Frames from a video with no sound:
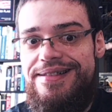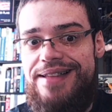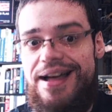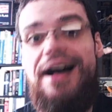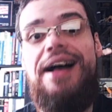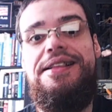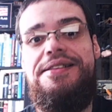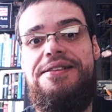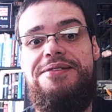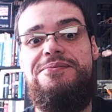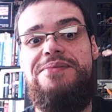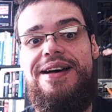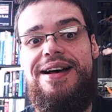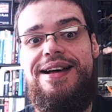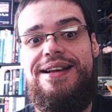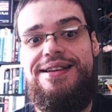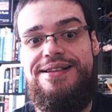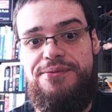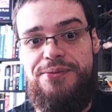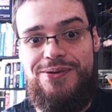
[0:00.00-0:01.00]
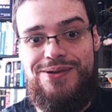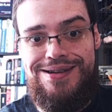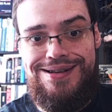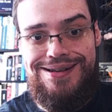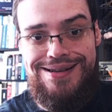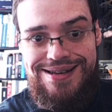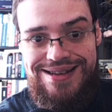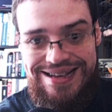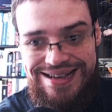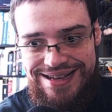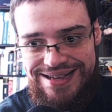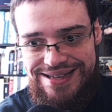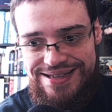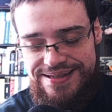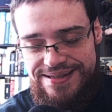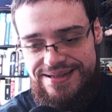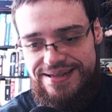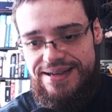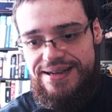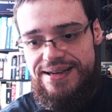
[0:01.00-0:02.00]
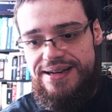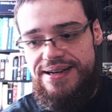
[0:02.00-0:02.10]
Not how bad it was.